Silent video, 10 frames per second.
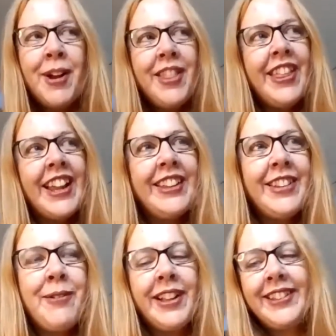one thing is,
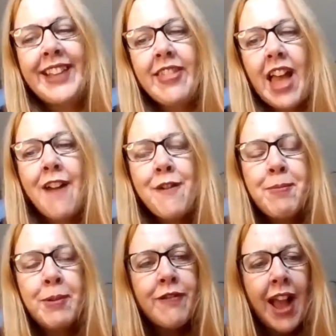I will say that
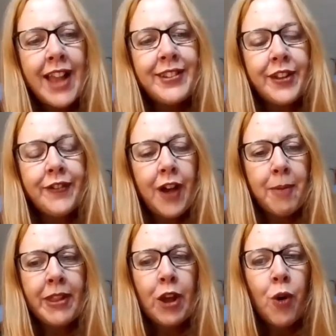everybody arrives at the
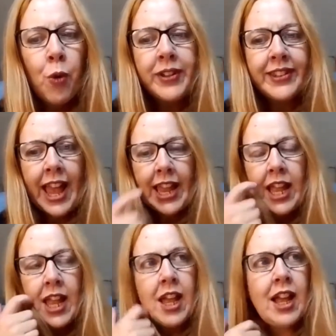farm, they always say,
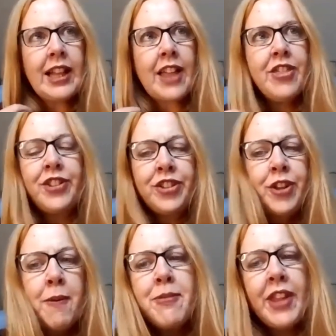like, there's
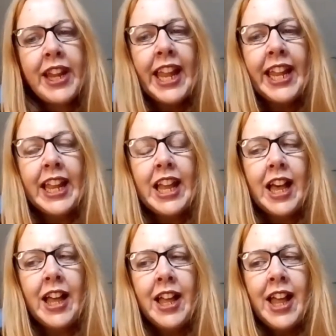something
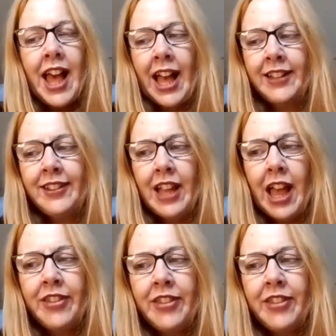here. And